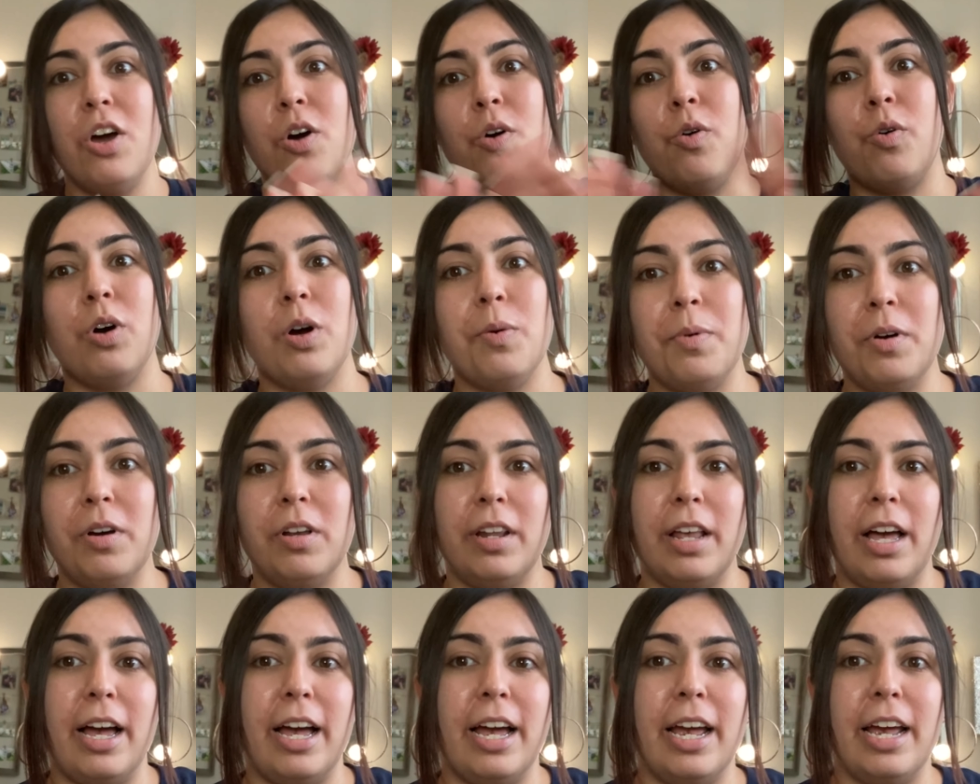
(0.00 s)
horrible
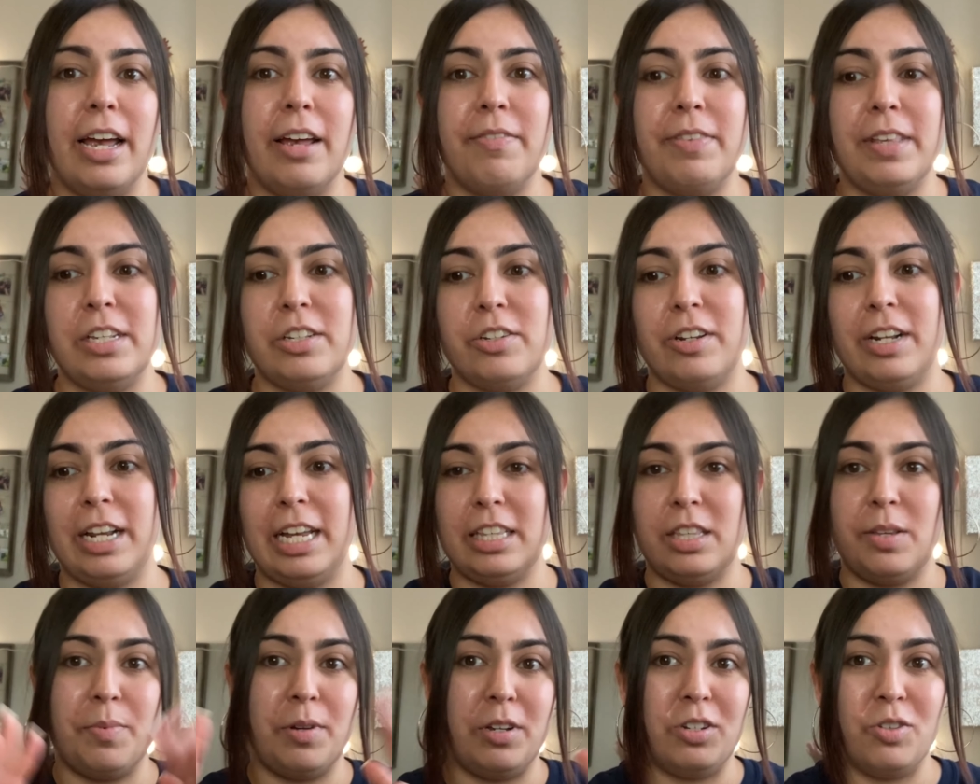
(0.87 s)
life, these are
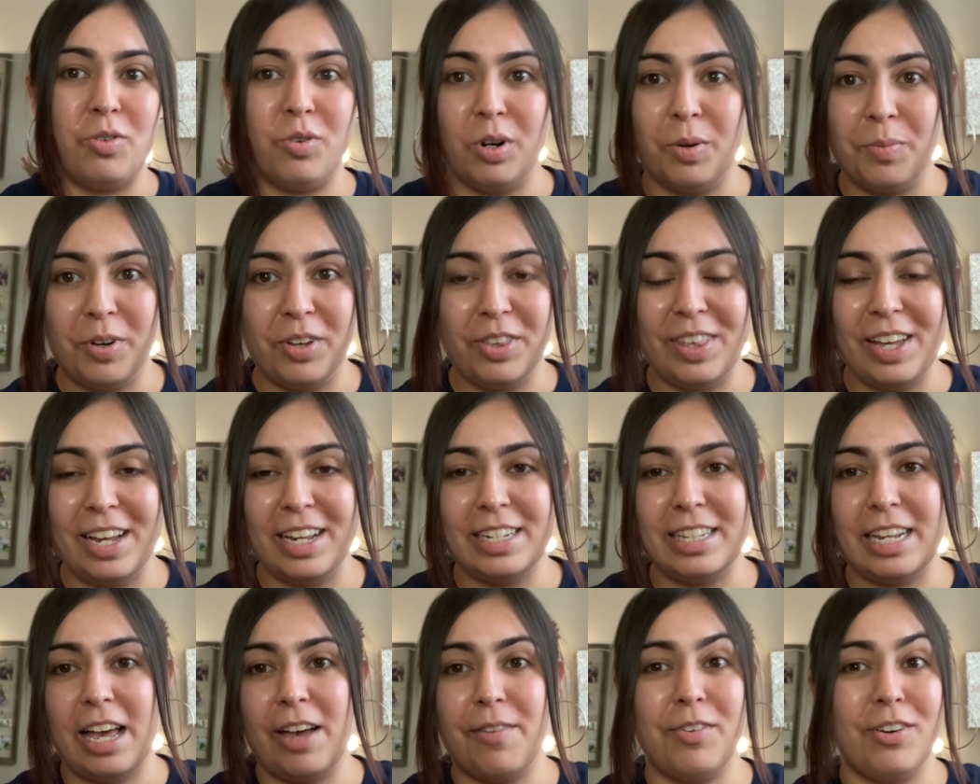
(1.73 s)
like the most horrible
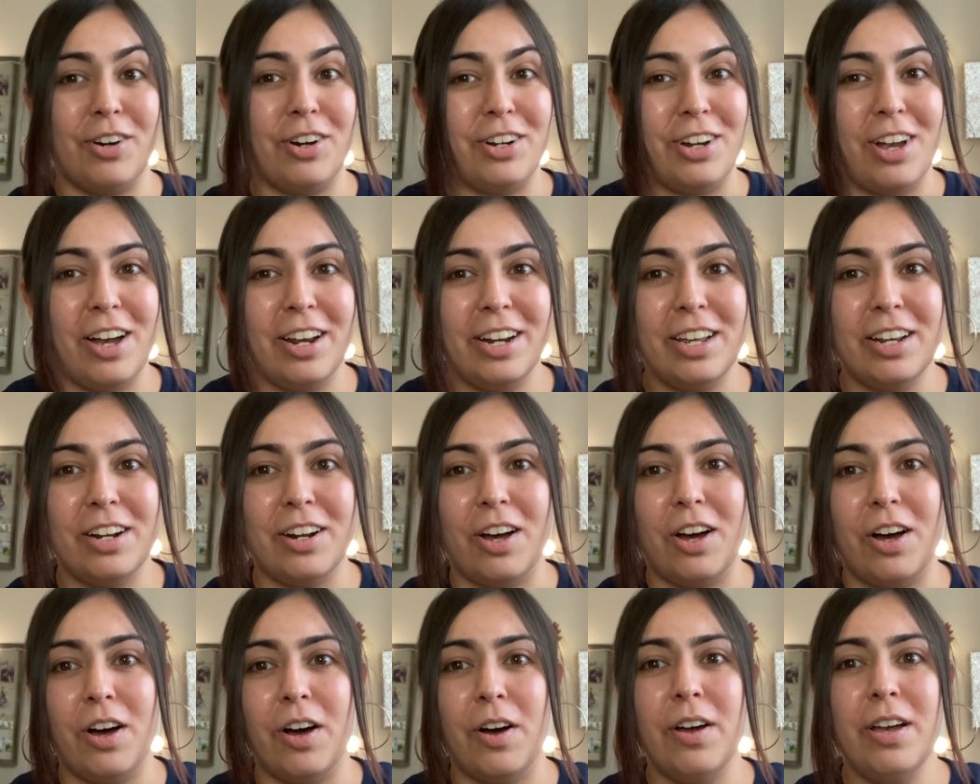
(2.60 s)
things ever. Not at
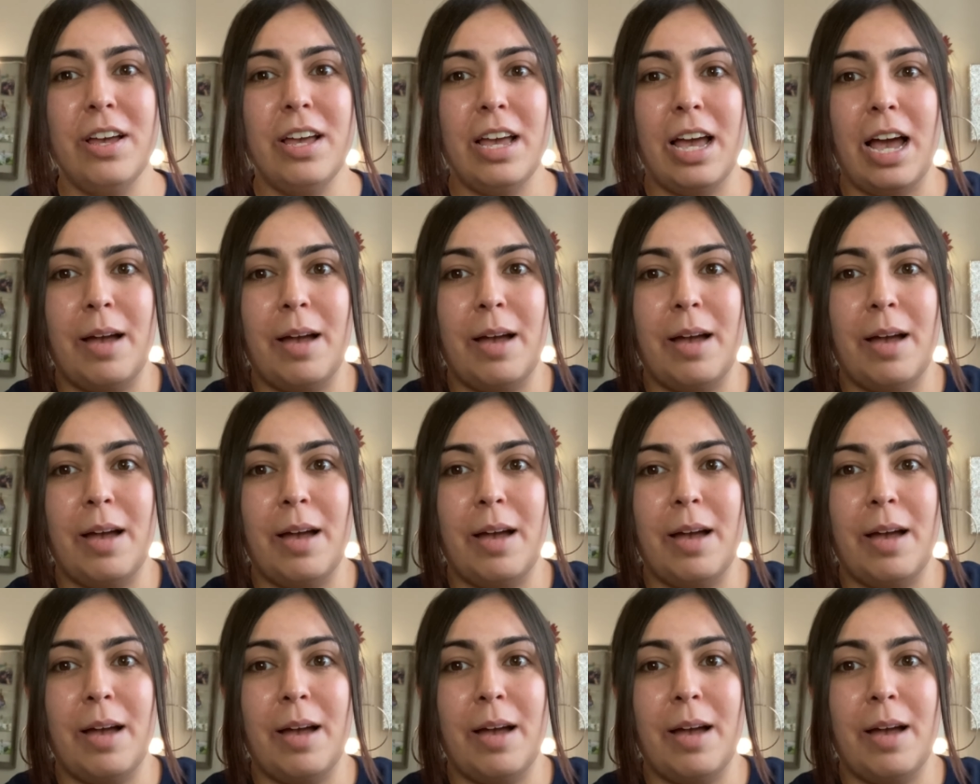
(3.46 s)
all.